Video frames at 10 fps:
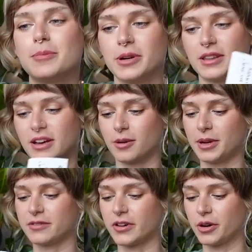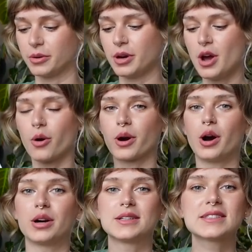putting that on my phone. Or
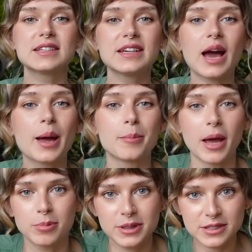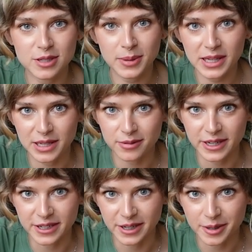honestly, I might put this on my
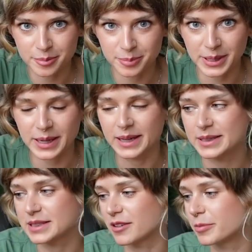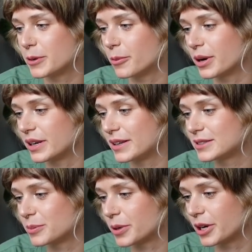e-reader because I've been wanting
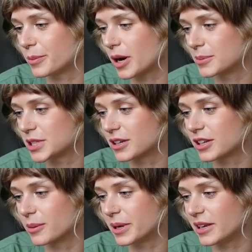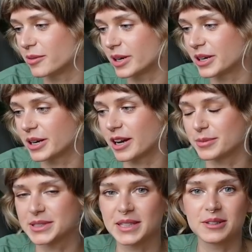to put a pop socket on my e-reader. I've
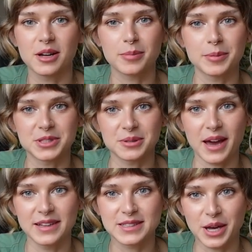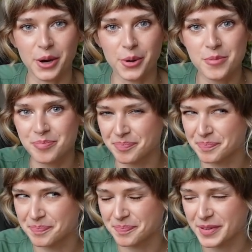been seeing a lot of people do that, so
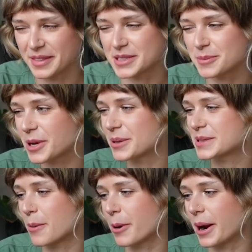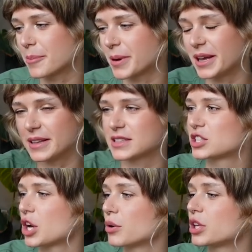this will be going somewhere, but that's
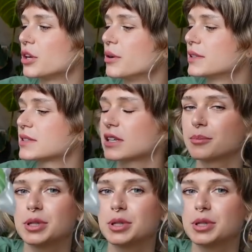so cute. It's like a